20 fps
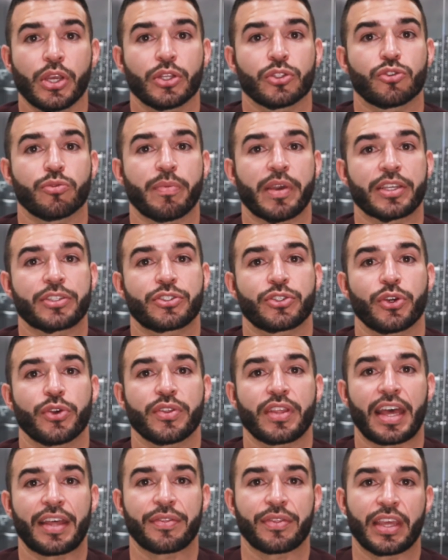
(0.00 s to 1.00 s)
to make sure
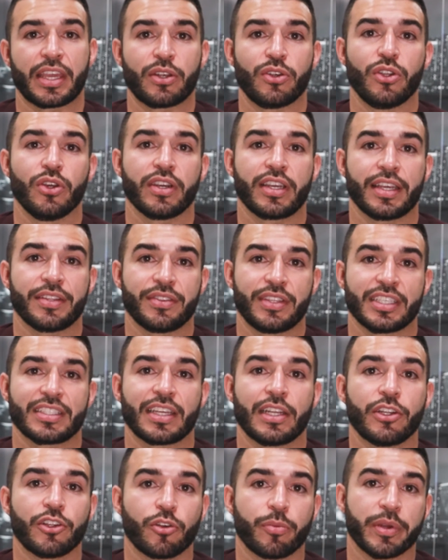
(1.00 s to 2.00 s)
that they look at this a
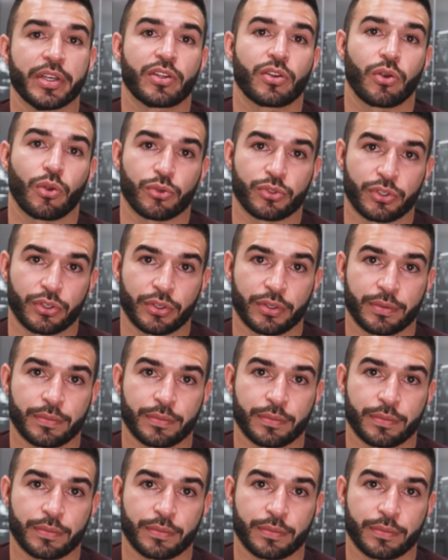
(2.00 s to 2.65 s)
little bit closer.